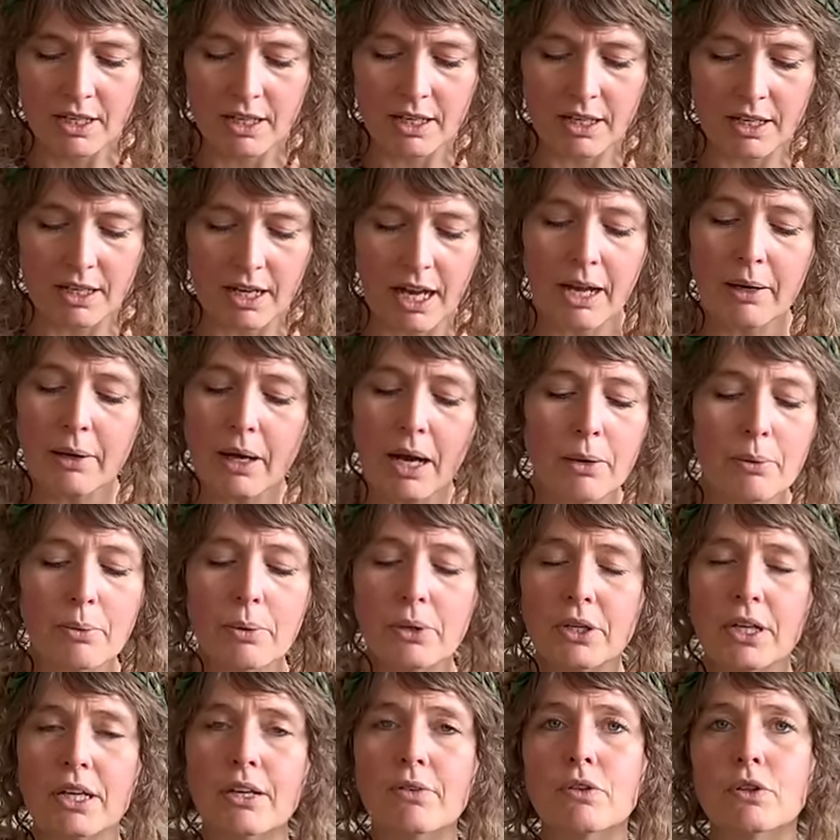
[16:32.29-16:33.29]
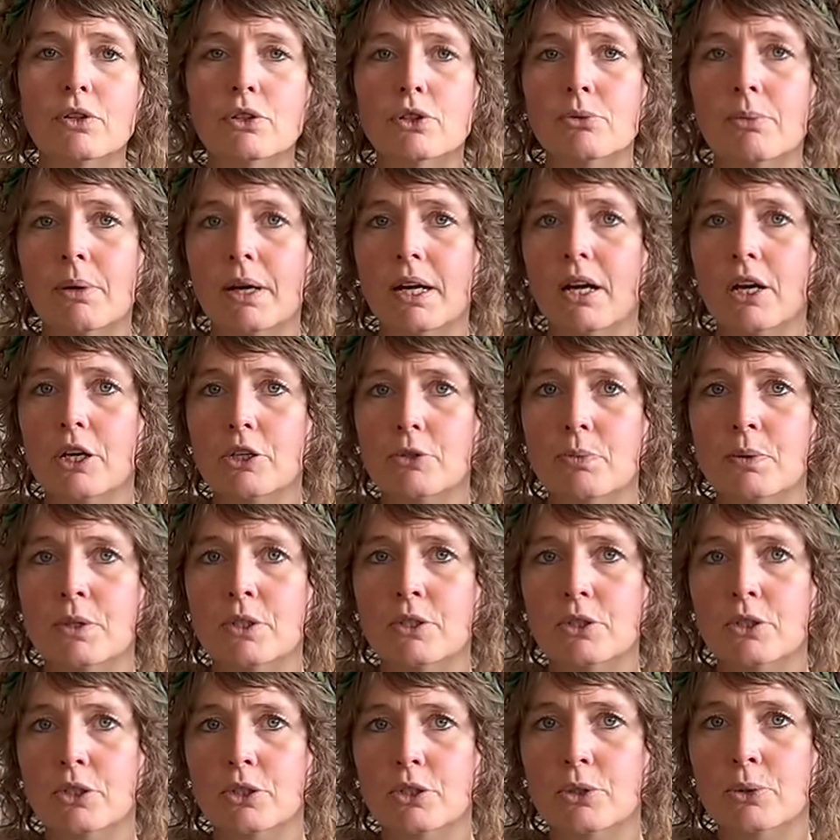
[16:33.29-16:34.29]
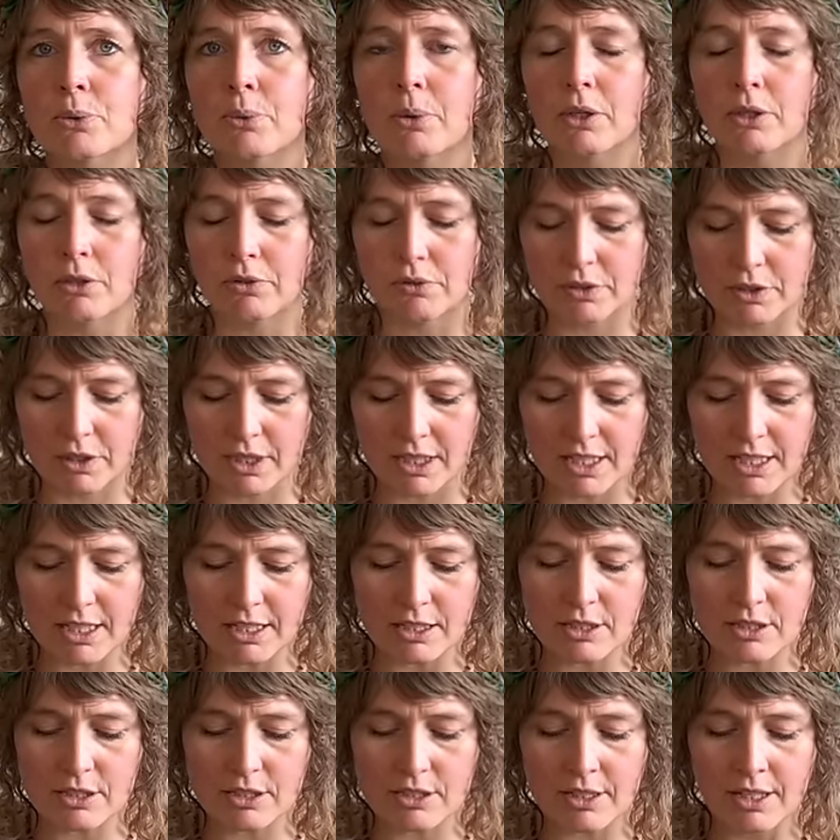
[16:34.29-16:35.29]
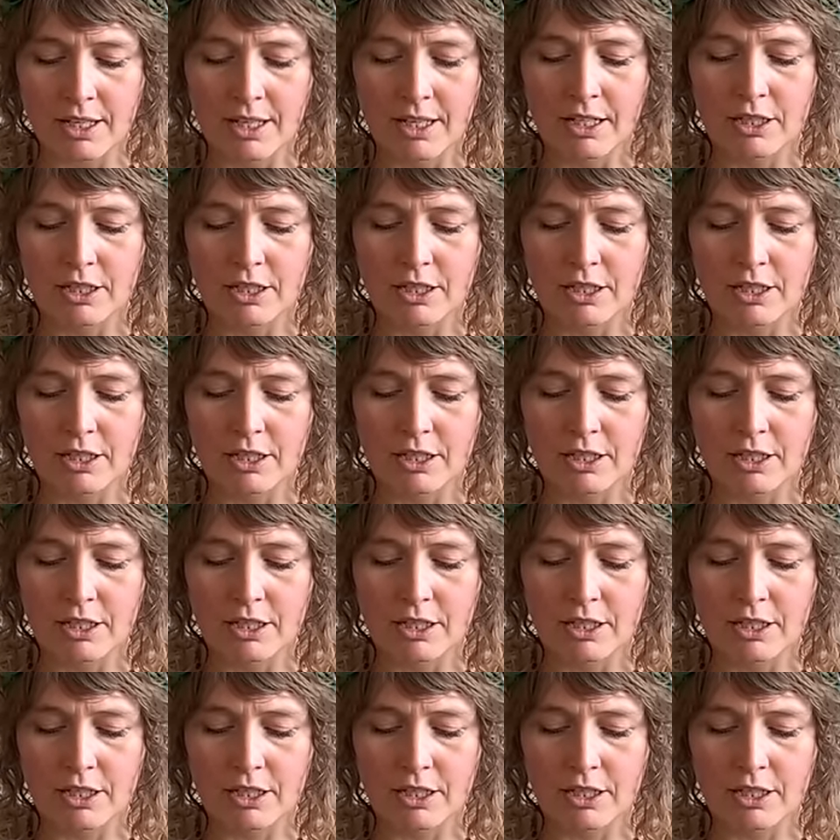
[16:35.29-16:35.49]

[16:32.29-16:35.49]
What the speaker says: I will give it to my husband or to one of the kids,